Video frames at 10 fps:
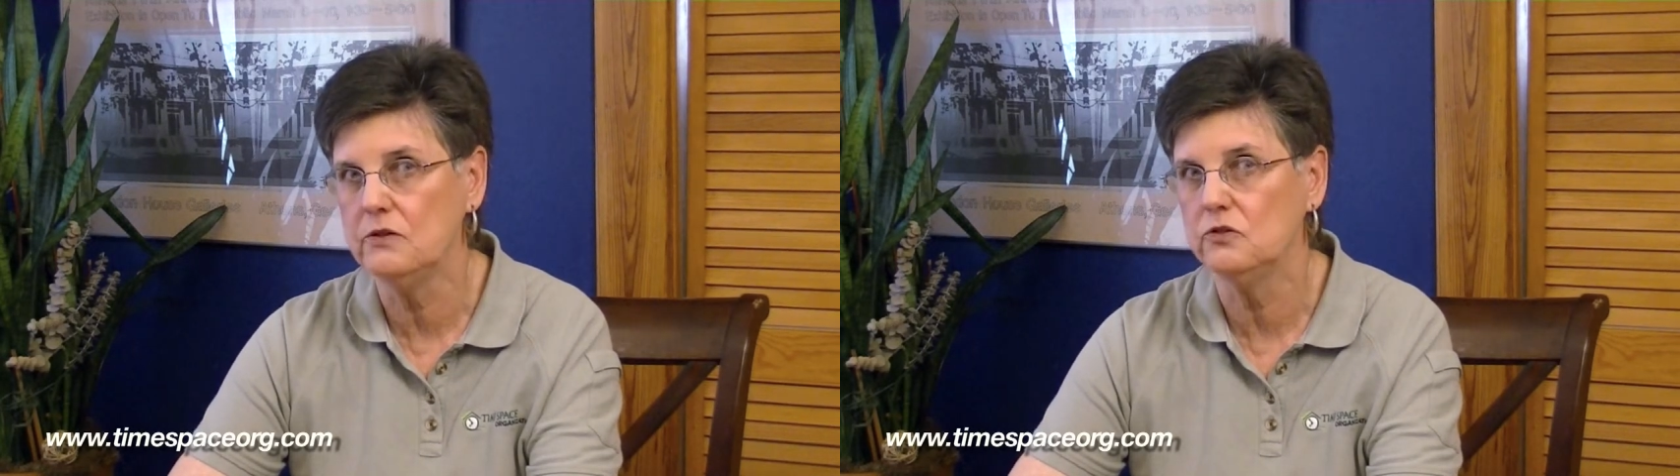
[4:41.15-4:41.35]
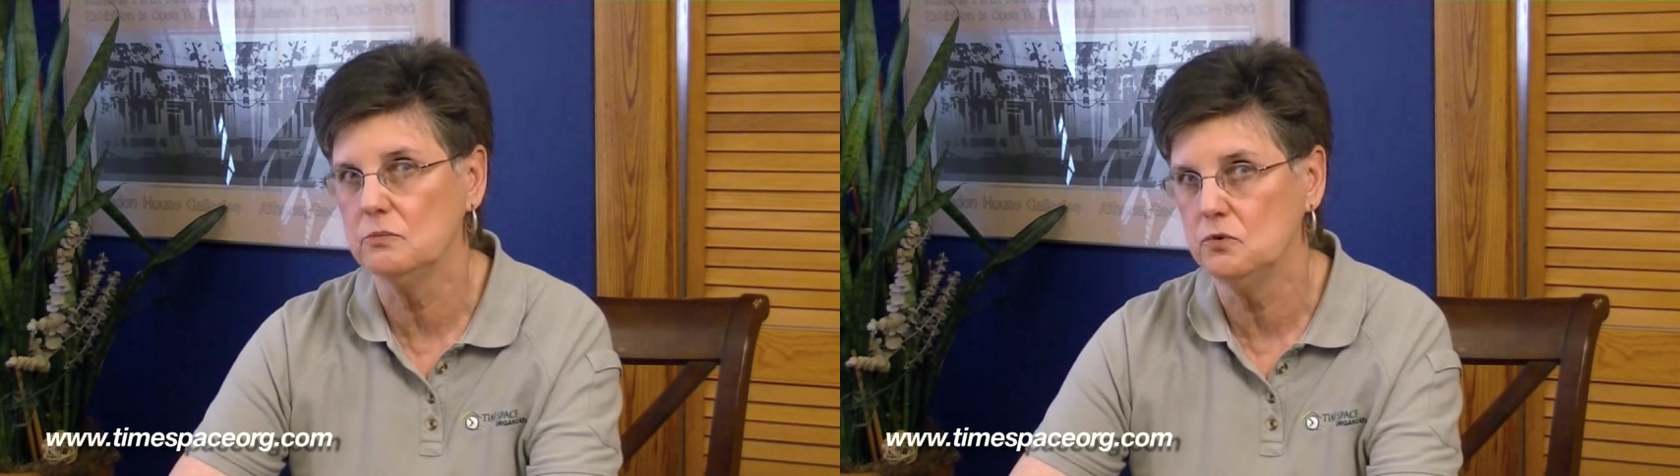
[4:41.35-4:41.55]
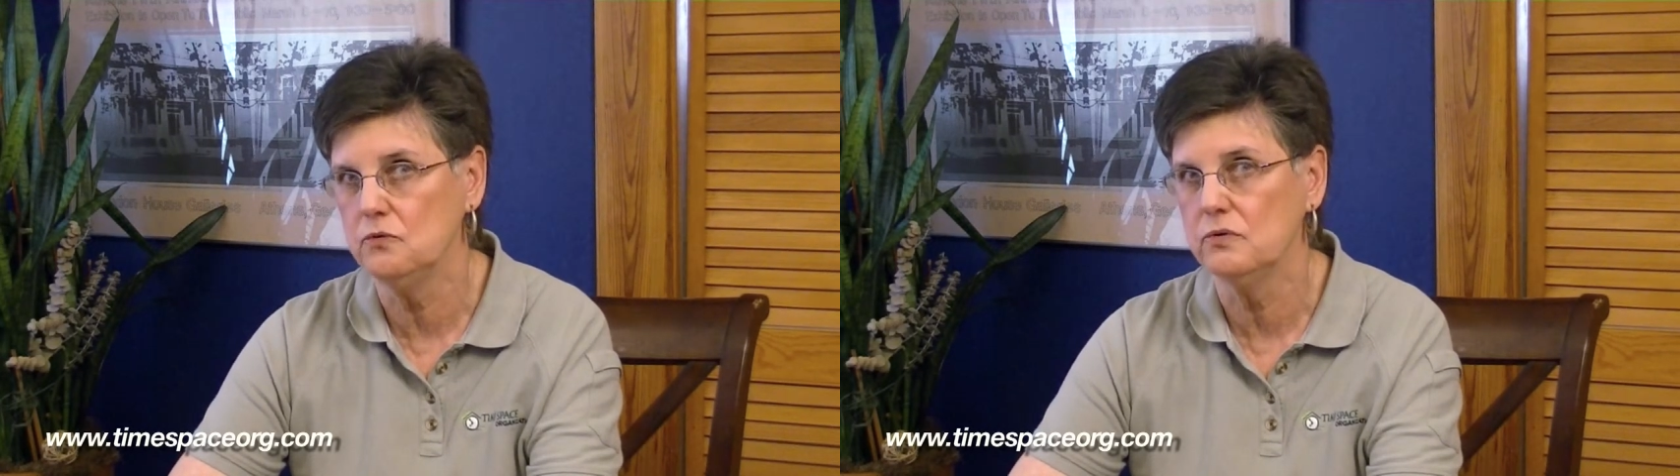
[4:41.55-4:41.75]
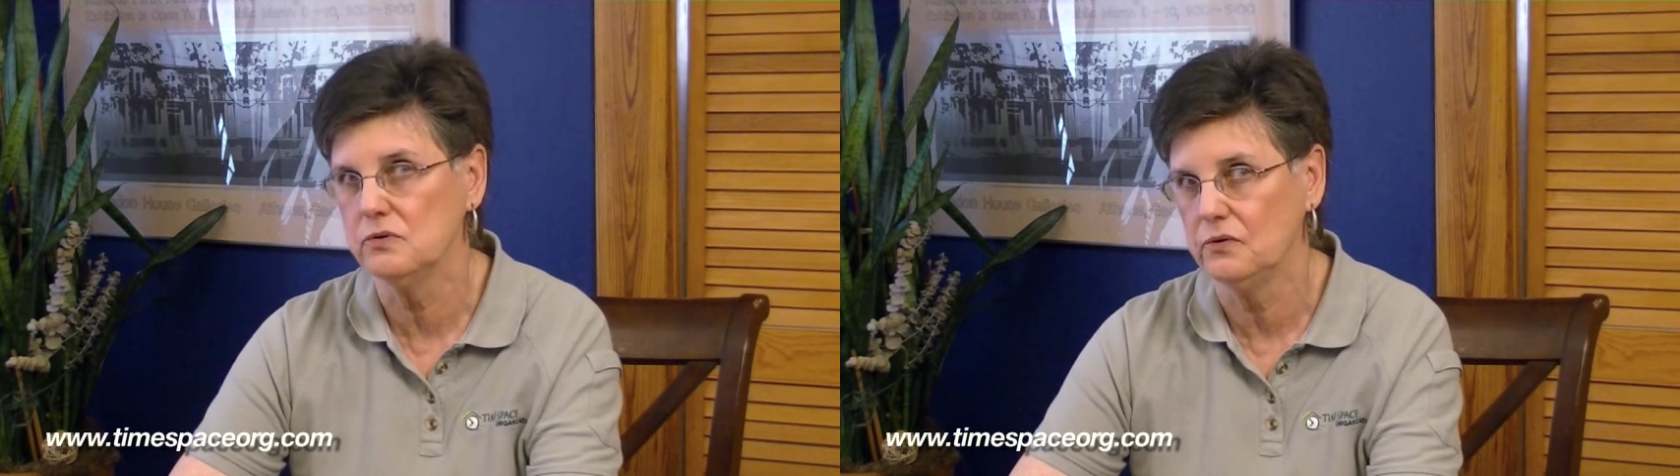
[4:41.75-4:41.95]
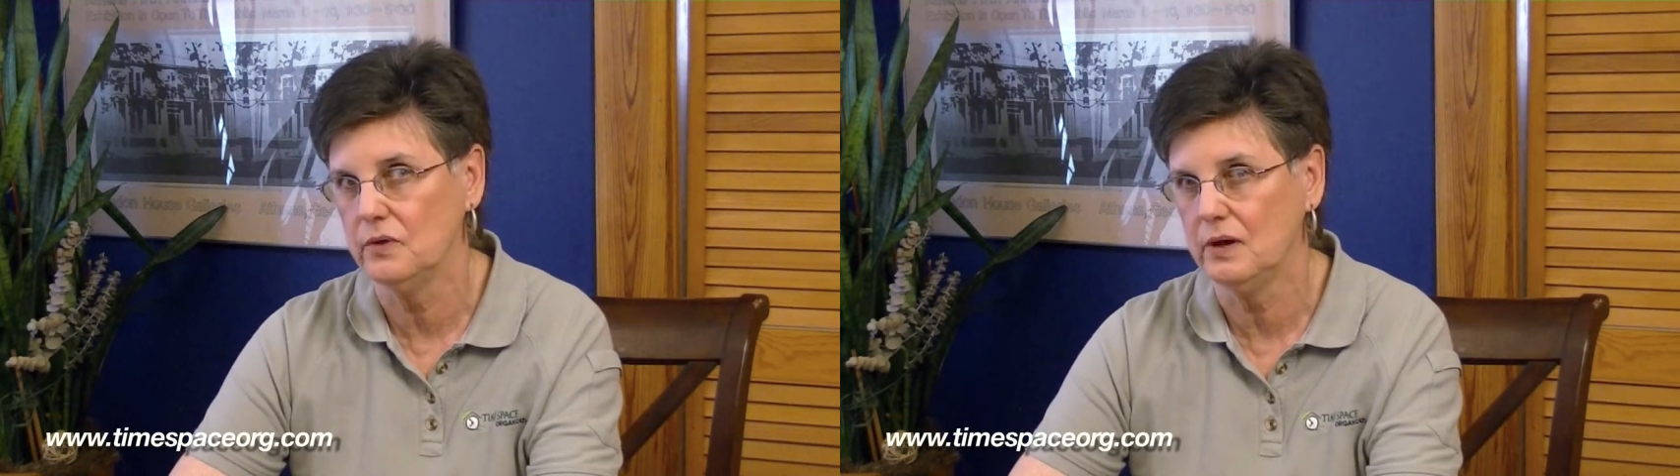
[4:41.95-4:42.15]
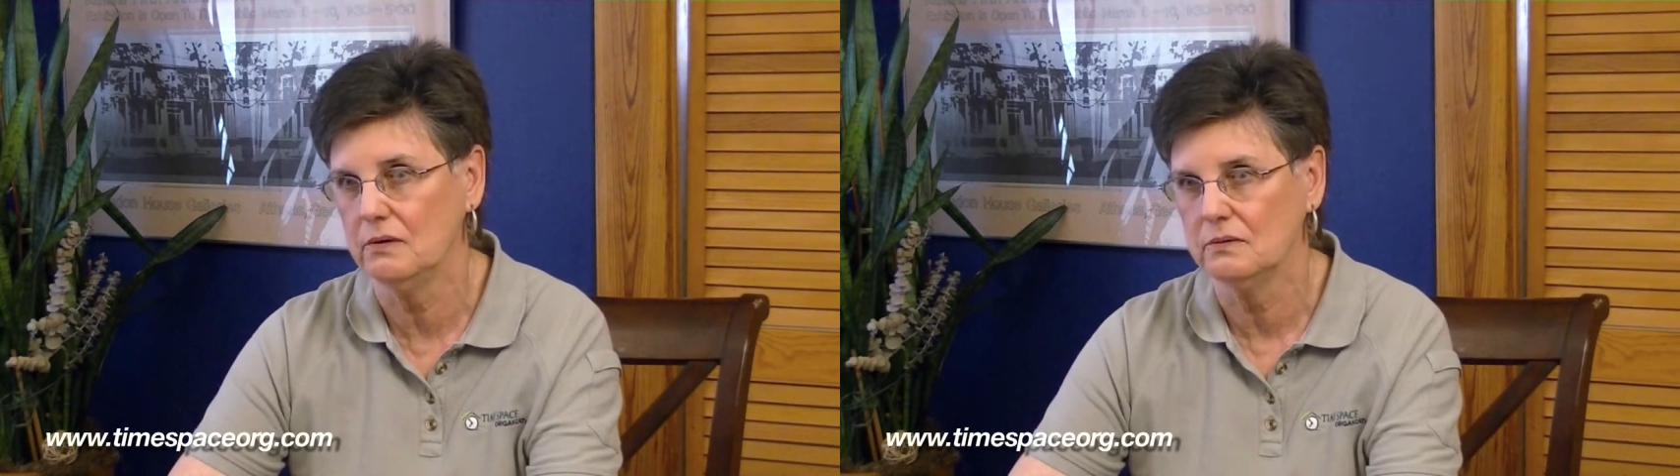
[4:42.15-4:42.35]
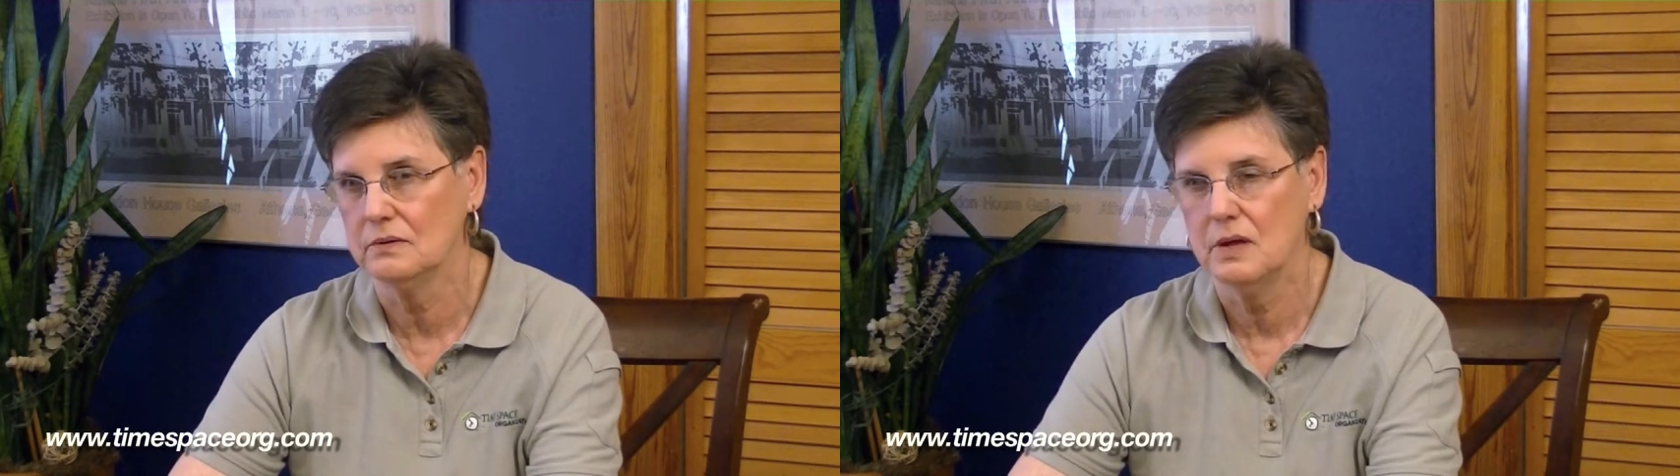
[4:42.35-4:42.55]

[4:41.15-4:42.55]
that the movers are there.